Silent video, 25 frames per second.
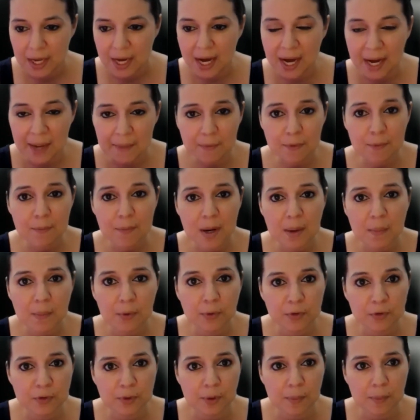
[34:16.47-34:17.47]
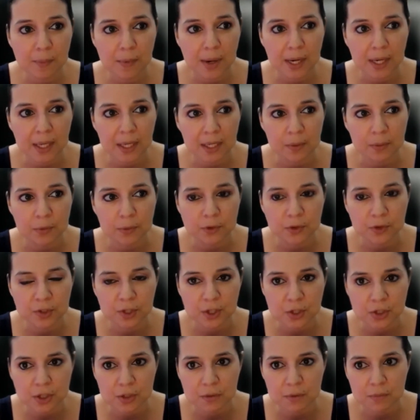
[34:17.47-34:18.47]
I remember somebody was
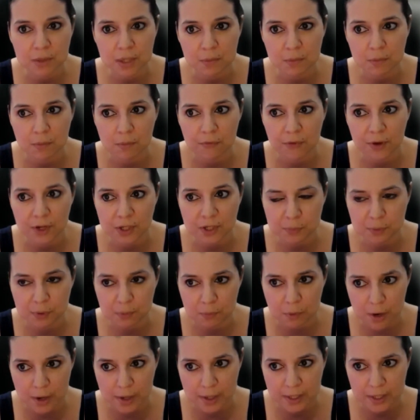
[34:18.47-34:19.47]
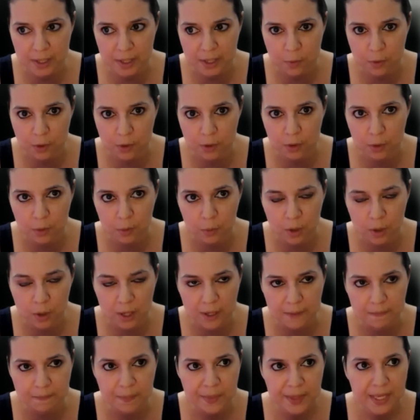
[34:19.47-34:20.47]
teaching me Facebook marketing one oh
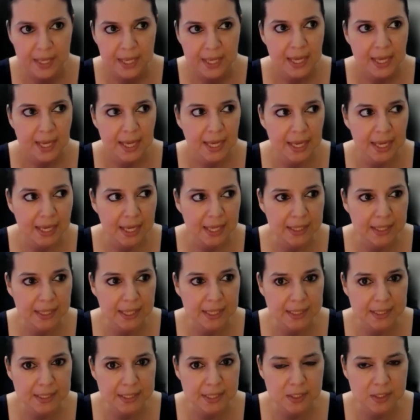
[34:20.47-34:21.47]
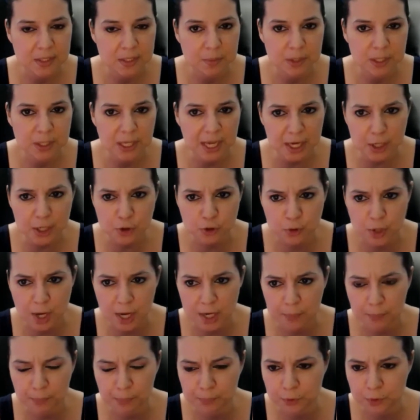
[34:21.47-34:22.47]
one, and they said to me, Ace, you
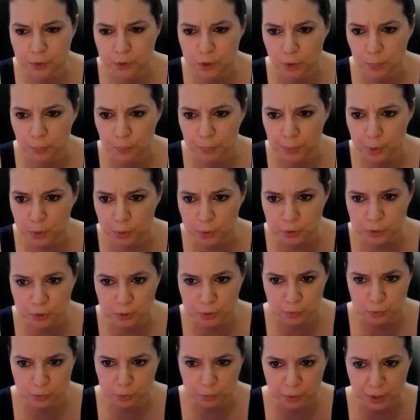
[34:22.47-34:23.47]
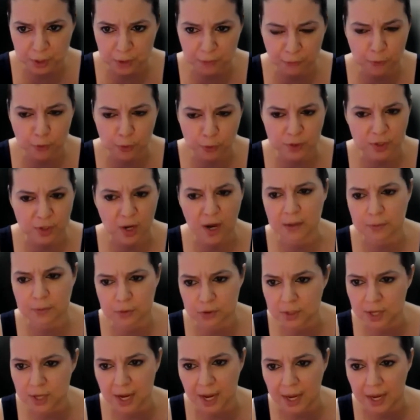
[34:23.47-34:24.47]
got to, you know, post three, four times
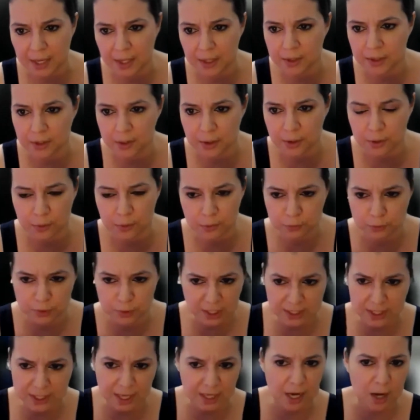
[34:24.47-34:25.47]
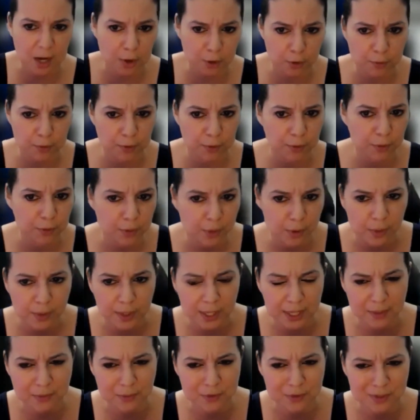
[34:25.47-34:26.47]
a day, you know, and get that algorithm going.
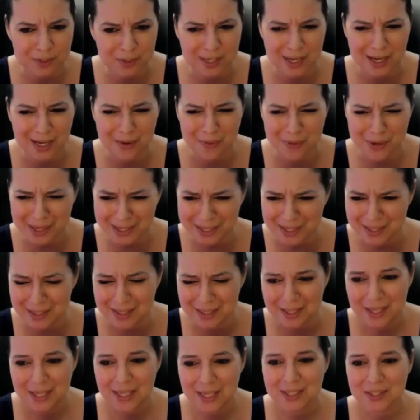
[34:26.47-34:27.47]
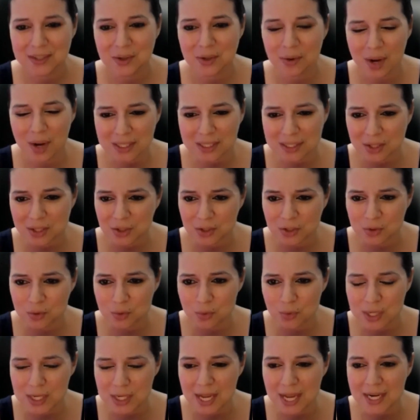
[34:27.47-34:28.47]
And I was just like, what? So I started
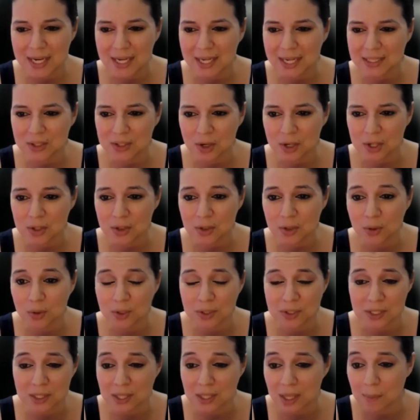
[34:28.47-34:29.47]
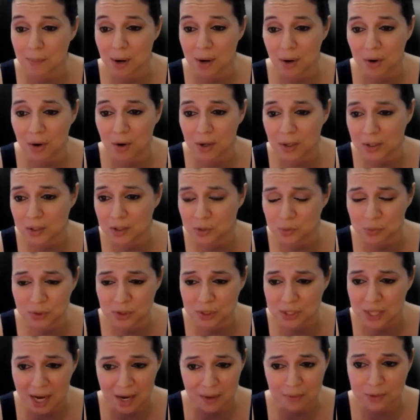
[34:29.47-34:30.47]
doing that. And I started noticing that my audience was
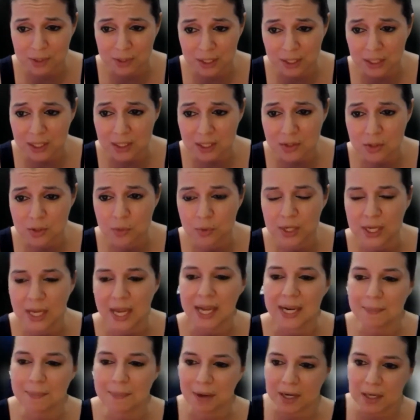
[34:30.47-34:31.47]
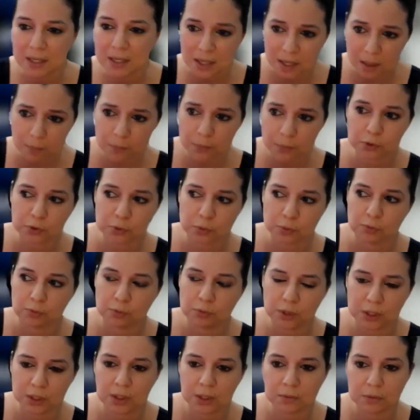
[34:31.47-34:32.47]
not really into it. And my numbers were
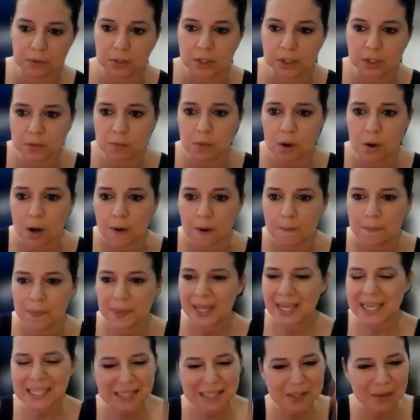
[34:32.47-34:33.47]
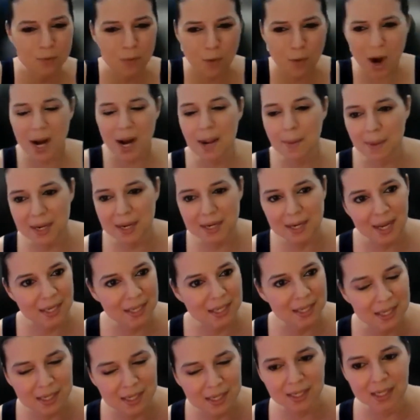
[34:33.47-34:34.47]
really, really small. I said, why am I
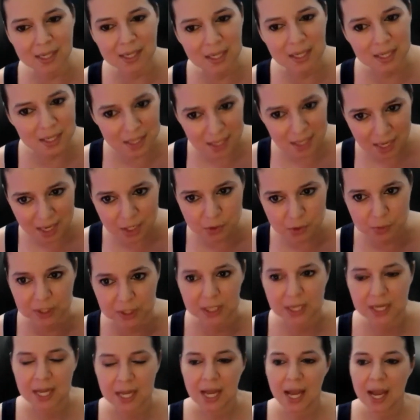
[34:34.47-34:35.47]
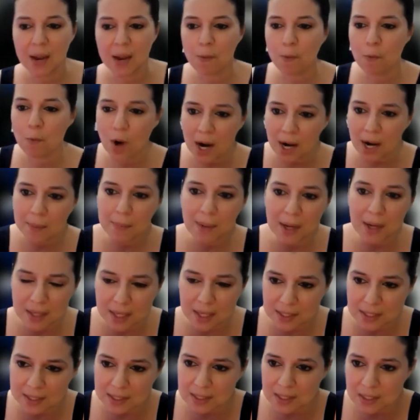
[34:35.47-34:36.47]
not getting any engagement? And why am I
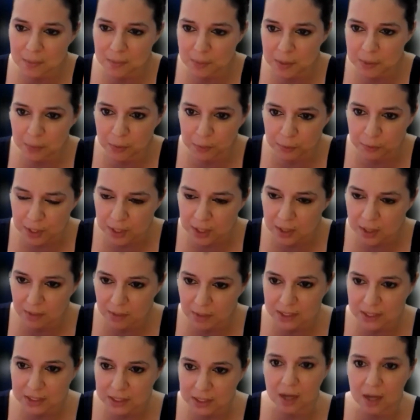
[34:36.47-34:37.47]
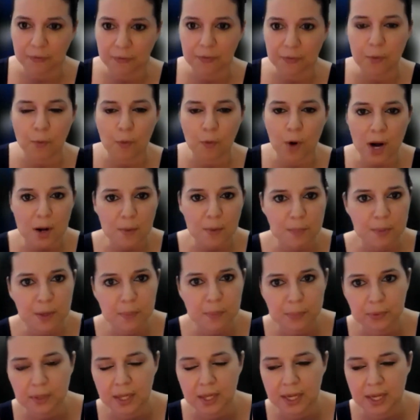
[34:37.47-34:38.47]
not seeing people reading my stuff? And why are
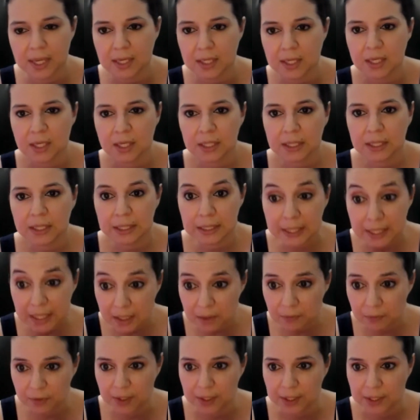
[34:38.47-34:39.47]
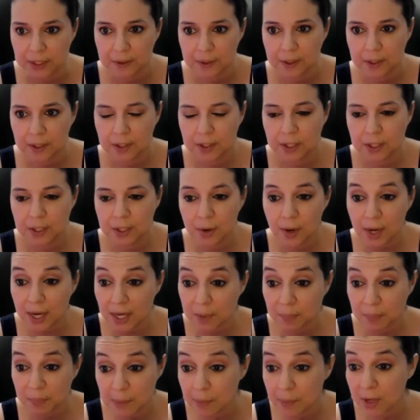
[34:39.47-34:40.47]
people like leaving? You know, I
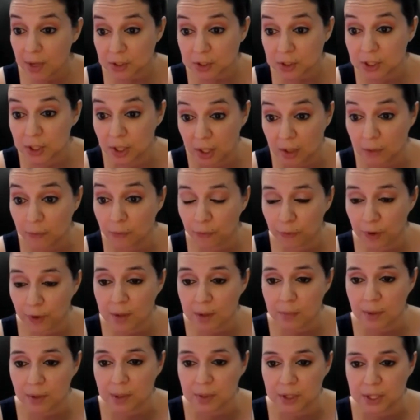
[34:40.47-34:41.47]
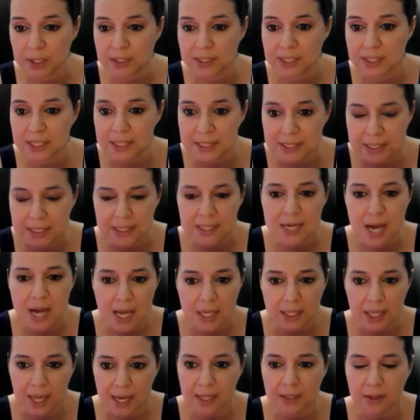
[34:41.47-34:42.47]
had people actually unfriend me because they did
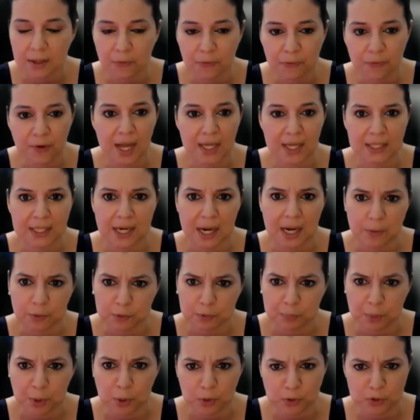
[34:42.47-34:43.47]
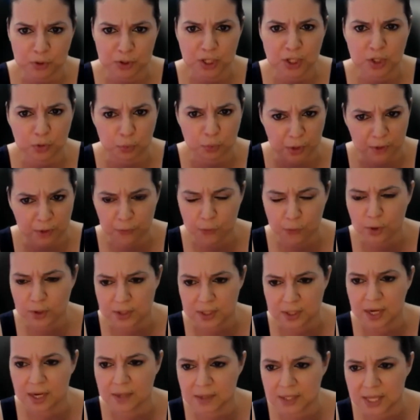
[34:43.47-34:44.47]
not like the fact that I was posting three, four
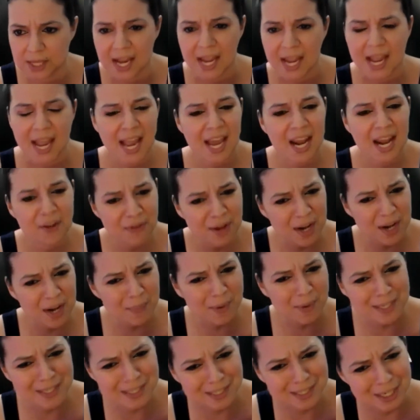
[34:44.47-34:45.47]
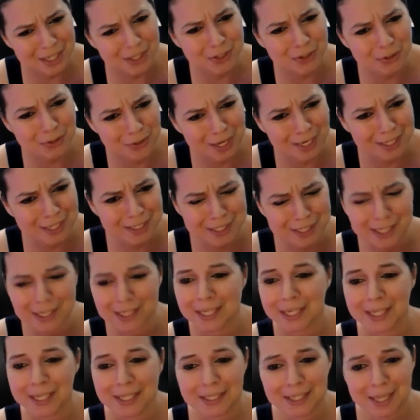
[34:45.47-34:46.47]
times a day. And if anybody's teaching you that shit,
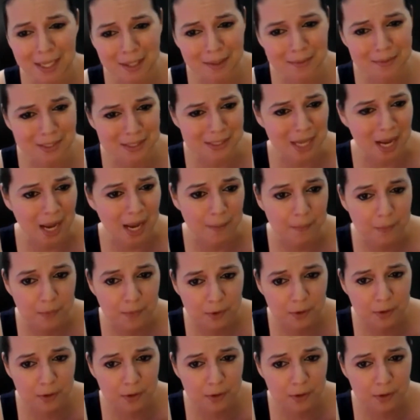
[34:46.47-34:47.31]
tell them to stop.